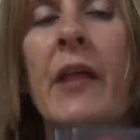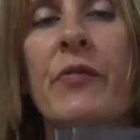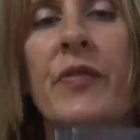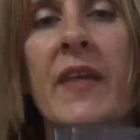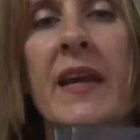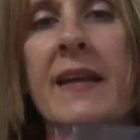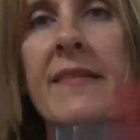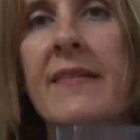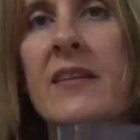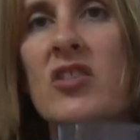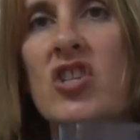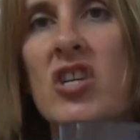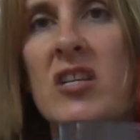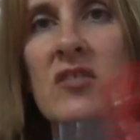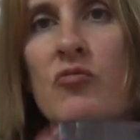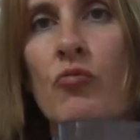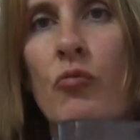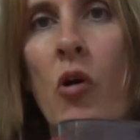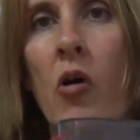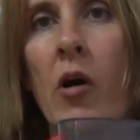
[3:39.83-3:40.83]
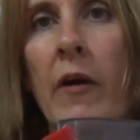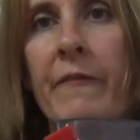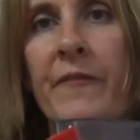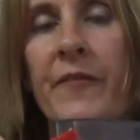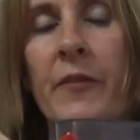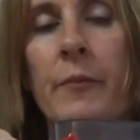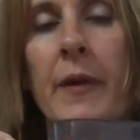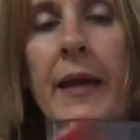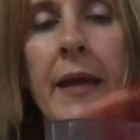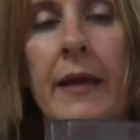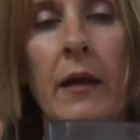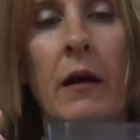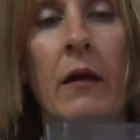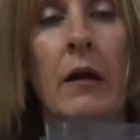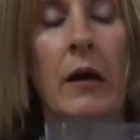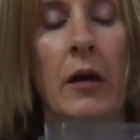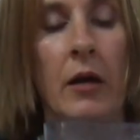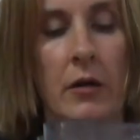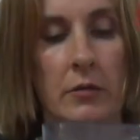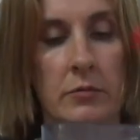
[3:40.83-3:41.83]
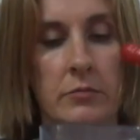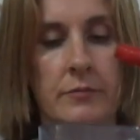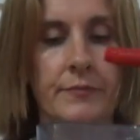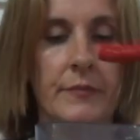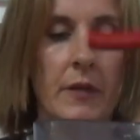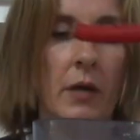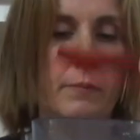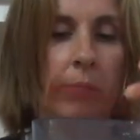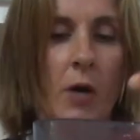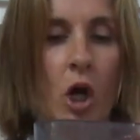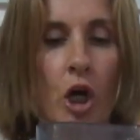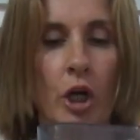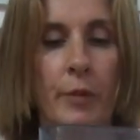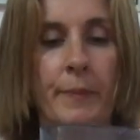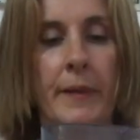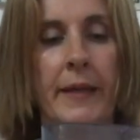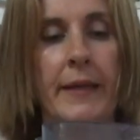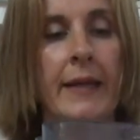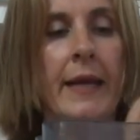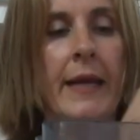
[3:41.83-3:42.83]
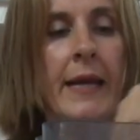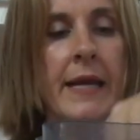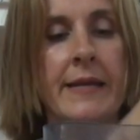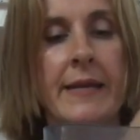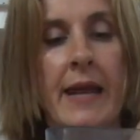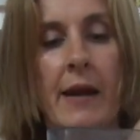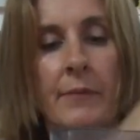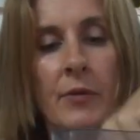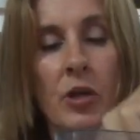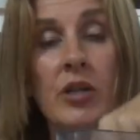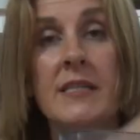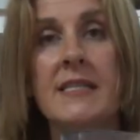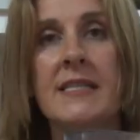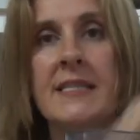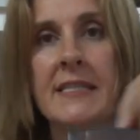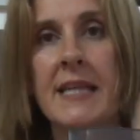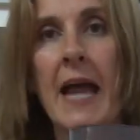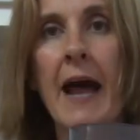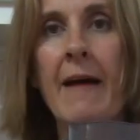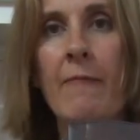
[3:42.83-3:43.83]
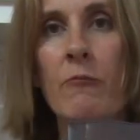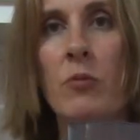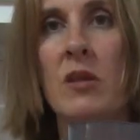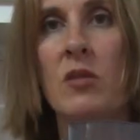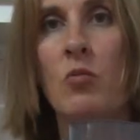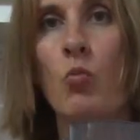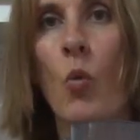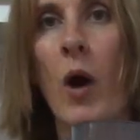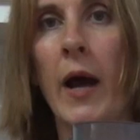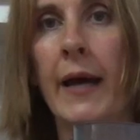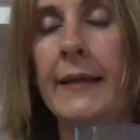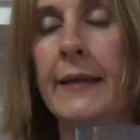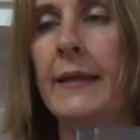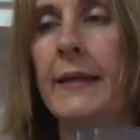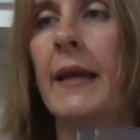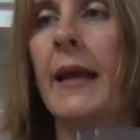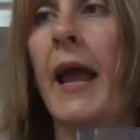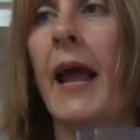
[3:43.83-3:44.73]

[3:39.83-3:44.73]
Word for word: These are just right for me. I, I'm hoping. Now, I'm going to start with one